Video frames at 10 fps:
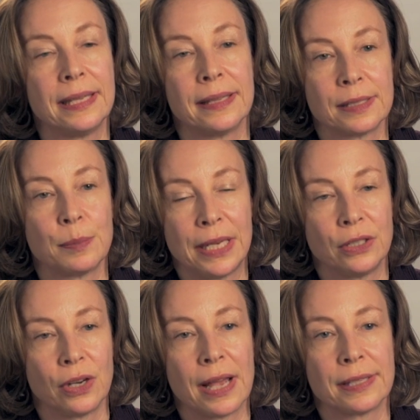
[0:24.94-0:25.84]
see this
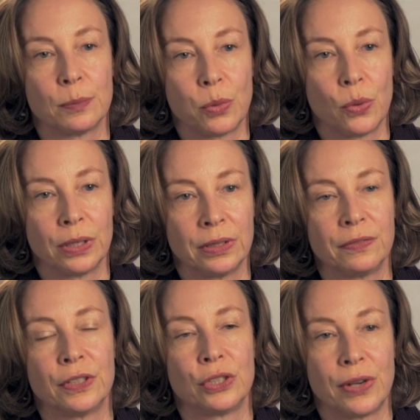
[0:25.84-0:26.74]
major as important
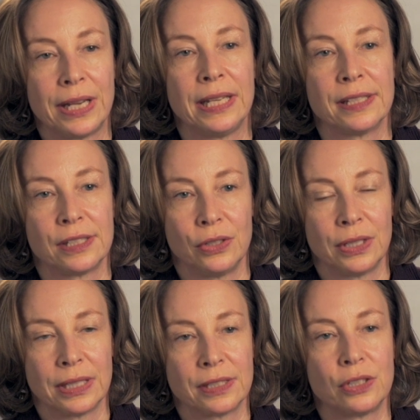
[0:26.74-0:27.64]
for training
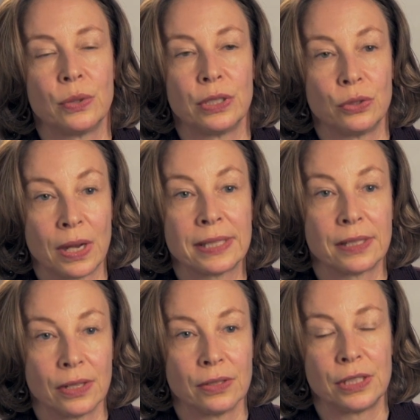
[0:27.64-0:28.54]
students to address
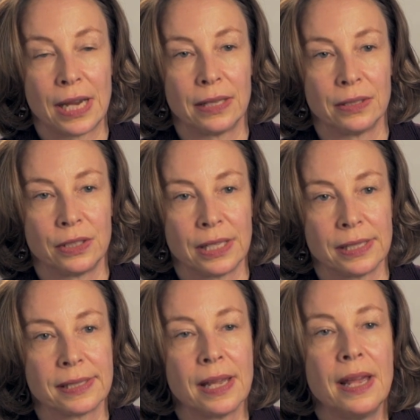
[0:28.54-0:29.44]
those
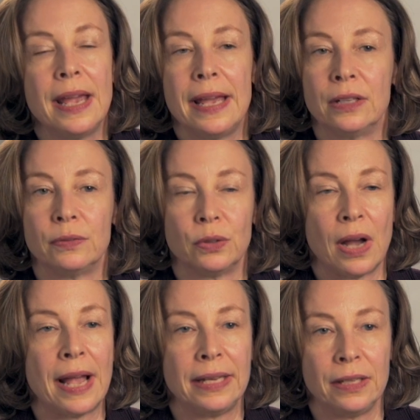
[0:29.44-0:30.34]
challenges in a
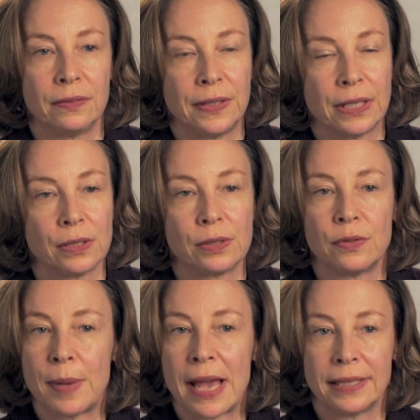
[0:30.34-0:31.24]
variety of fields,
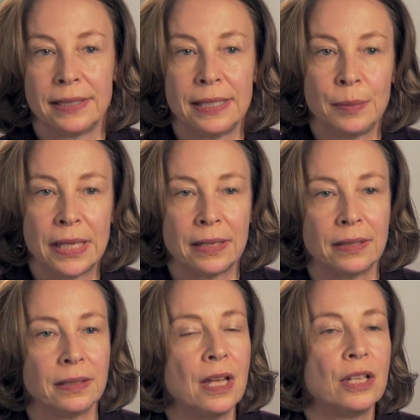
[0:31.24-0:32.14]
from academia